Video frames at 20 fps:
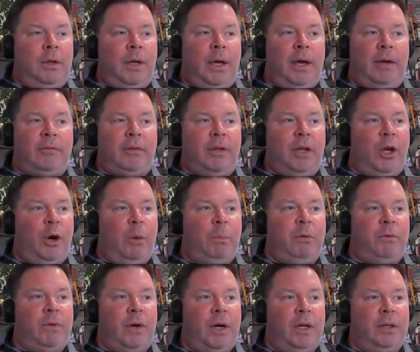Ashley, I hope
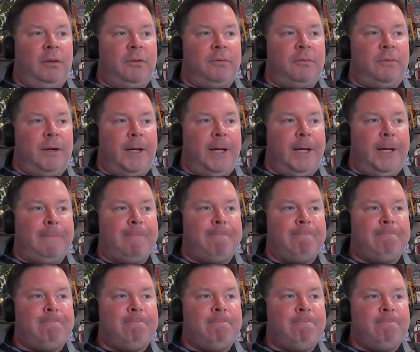you find this funny.
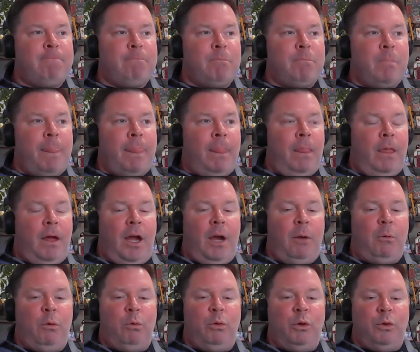
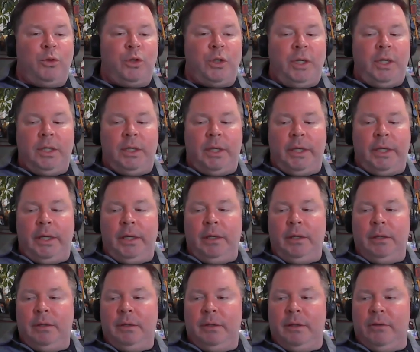I will
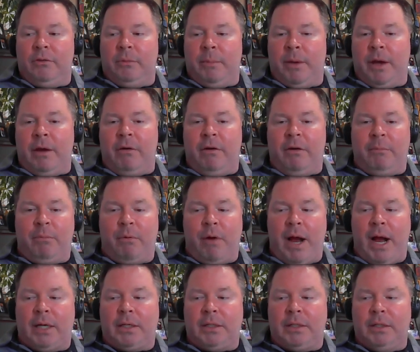routinely as a matter of
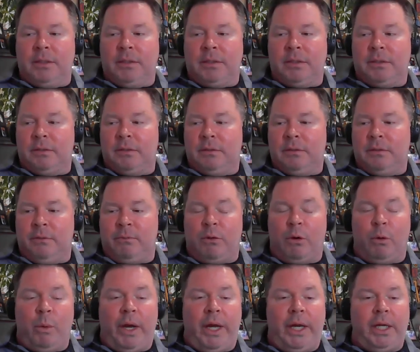practice, if
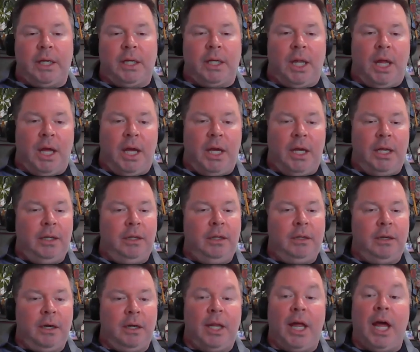we're waiting in line,
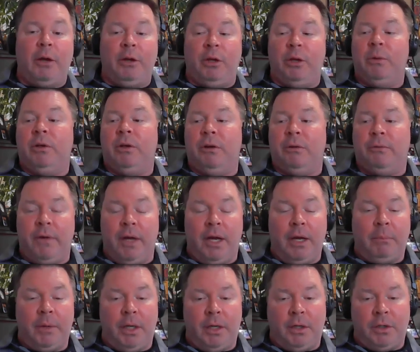allow you and your
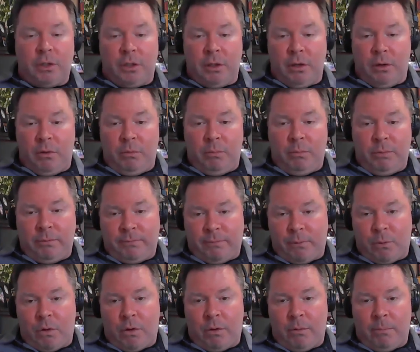family to go
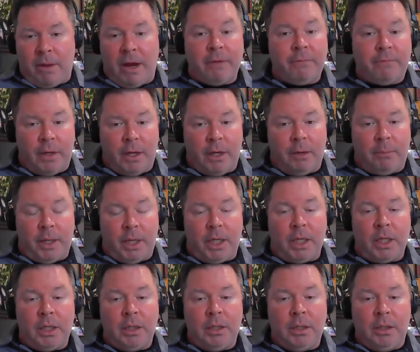before my
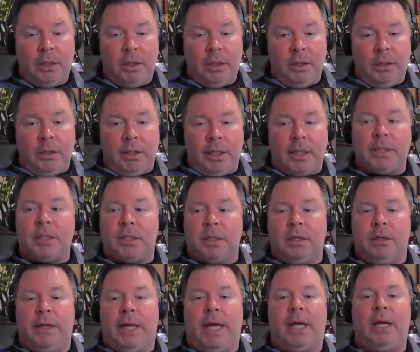family
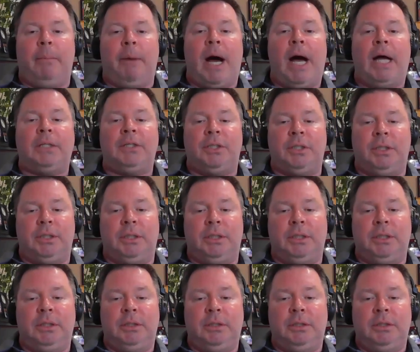until that
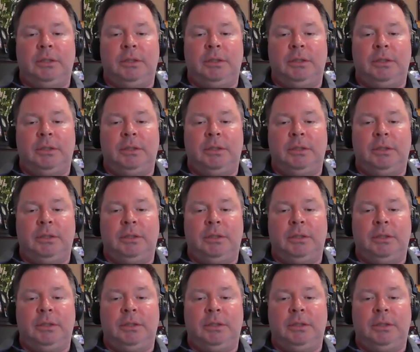hibachi,